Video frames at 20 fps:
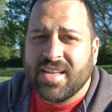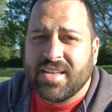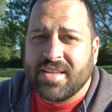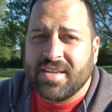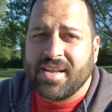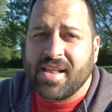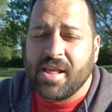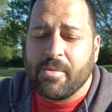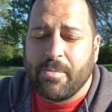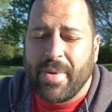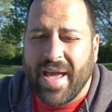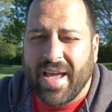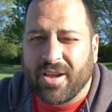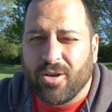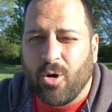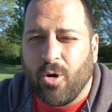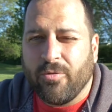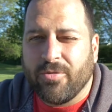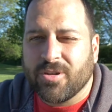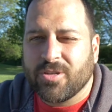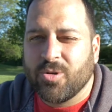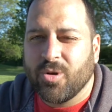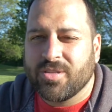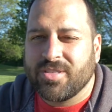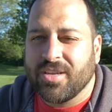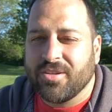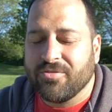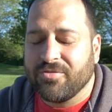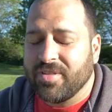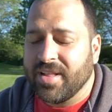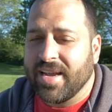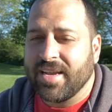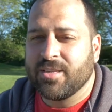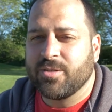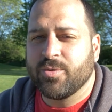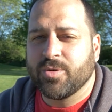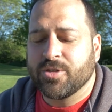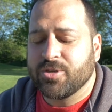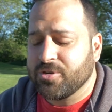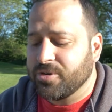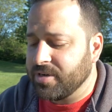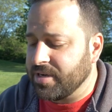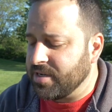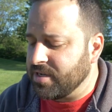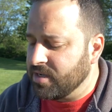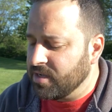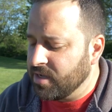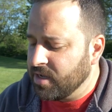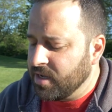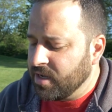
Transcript: to get it back over so it didn't fly into a tree.